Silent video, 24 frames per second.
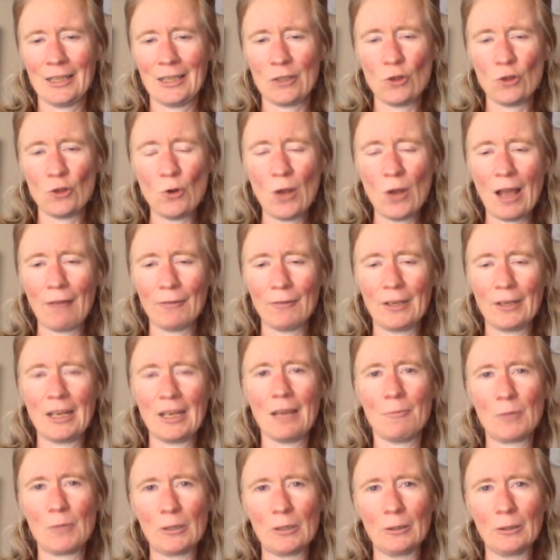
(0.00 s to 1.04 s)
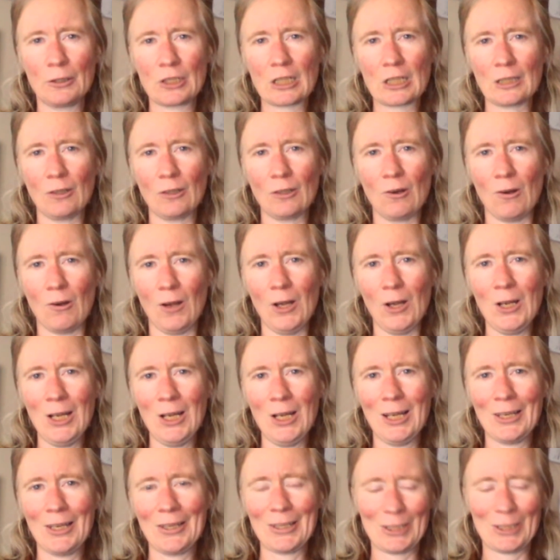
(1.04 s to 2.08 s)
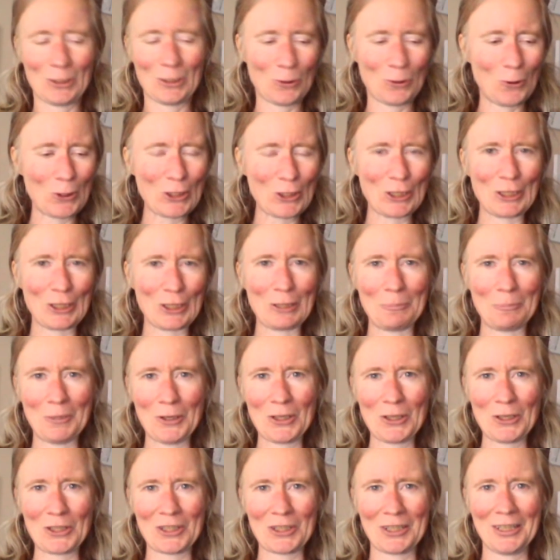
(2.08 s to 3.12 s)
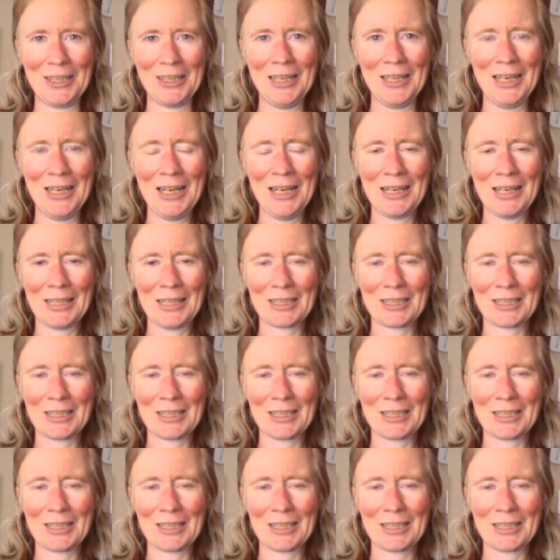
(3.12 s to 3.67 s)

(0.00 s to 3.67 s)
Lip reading: You have a nebulous law that tortures a person,